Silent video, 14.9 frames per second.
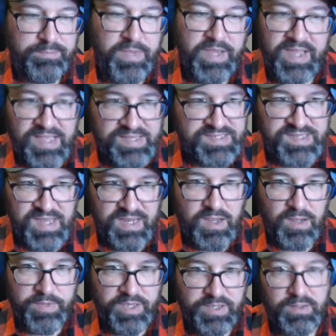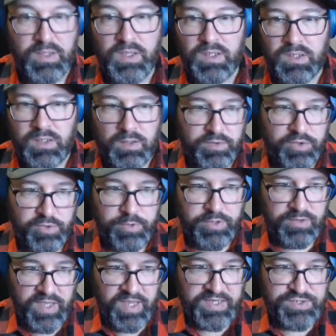My guess is I come in a little bit
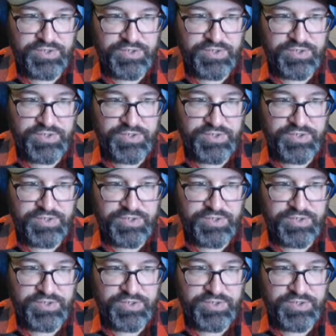light